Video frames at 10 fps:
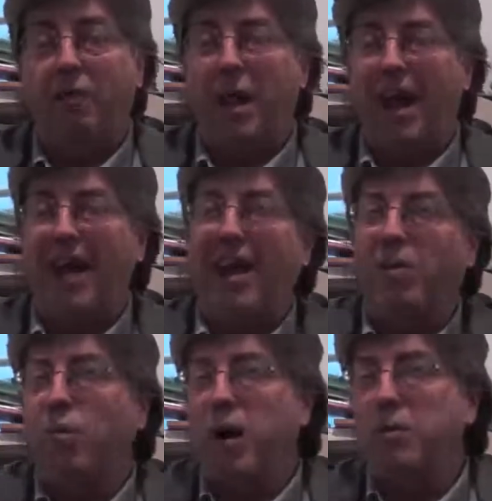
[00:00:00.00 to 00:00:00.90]

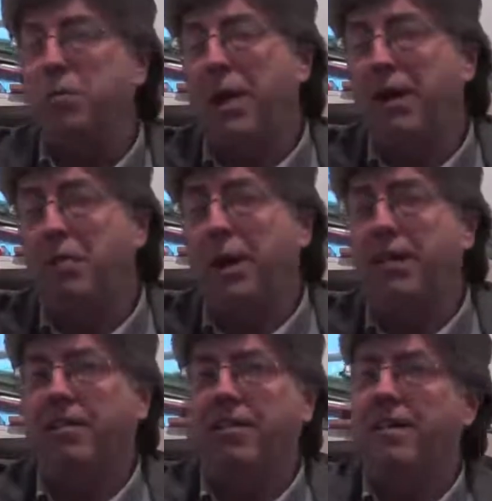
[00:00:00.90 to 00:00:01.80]
Although I was paid by
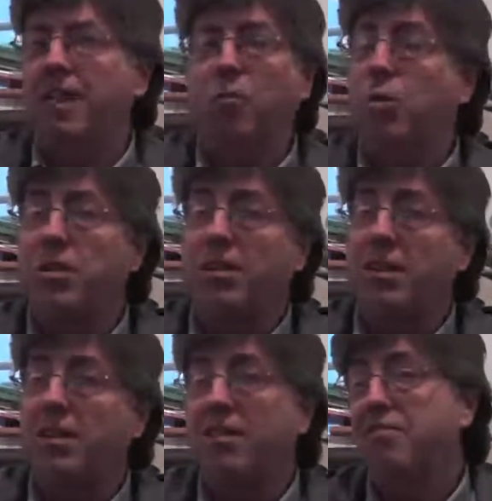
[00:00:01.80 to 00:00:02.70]
the defence, I wasn't there
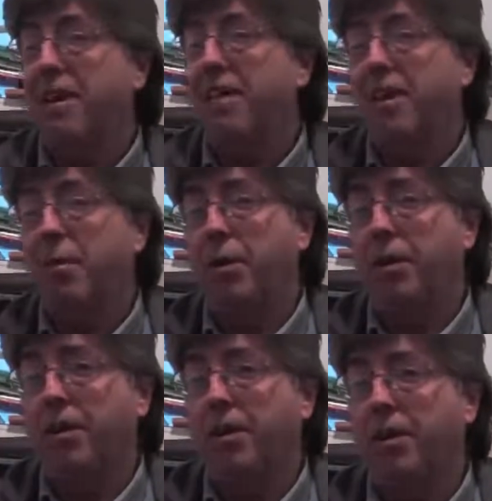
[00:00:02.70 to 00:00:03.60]
to defend anybody.